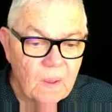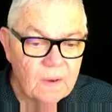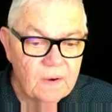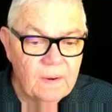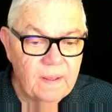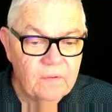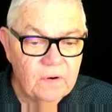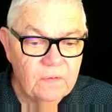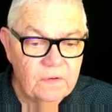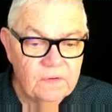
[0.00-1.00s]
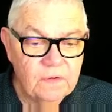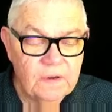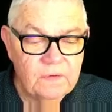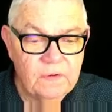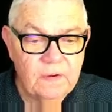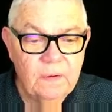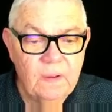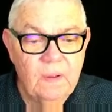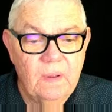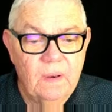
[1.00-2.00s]
don't have it on this site, so
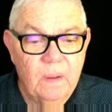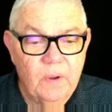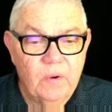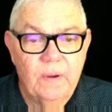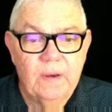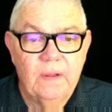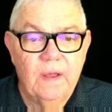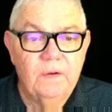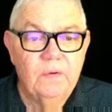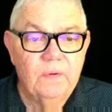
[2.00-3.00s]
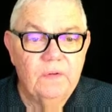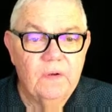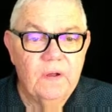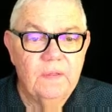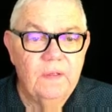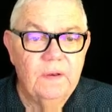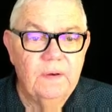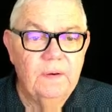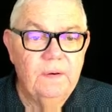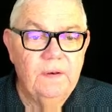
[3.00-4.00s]
let me quickly go to a site that
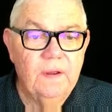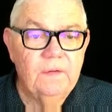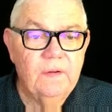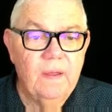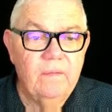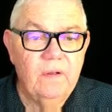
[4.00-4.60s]
does have